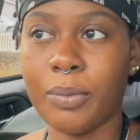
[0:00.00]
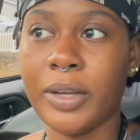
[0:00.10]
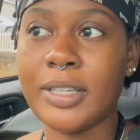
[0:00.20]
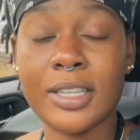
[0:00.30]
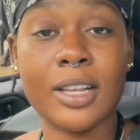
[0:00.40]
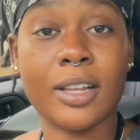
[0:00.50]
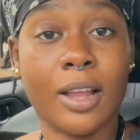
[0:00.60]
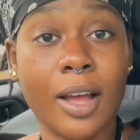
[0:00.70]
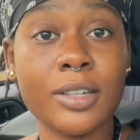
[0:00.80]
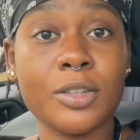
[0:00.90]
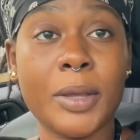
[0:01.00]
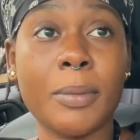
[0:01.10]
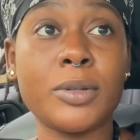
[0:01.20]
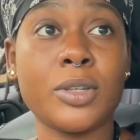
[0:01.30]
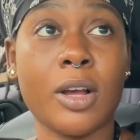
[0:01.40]
it takes a lot to be
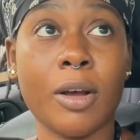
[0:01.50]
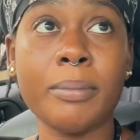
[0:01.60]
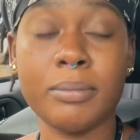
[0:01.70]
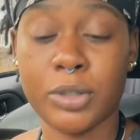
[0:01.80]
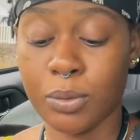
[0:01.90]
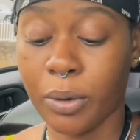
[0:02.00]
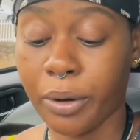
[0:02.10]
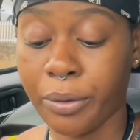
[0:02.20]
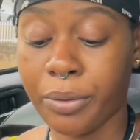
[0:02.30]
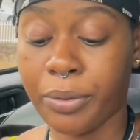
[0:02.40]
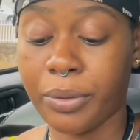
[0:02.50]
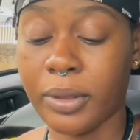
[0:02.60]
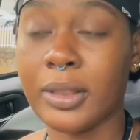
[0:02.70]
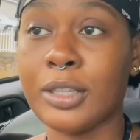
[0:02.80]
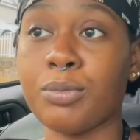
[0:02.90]
able to come to earth
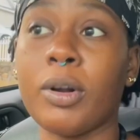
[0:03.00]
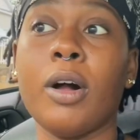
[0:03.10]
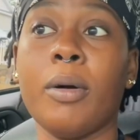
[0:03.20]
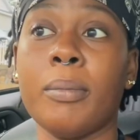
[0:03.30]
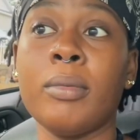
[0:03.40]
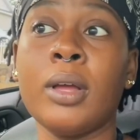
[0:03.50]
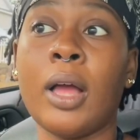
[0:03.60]
this realm